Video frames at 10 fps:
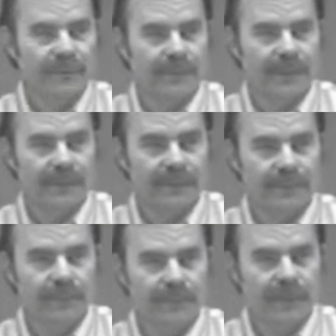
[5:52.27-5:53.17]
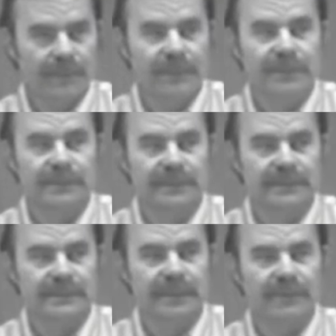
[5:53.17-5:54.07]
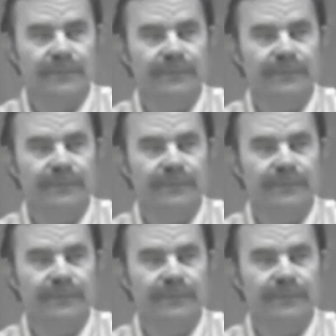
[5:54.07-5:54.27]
by uh, pressure itself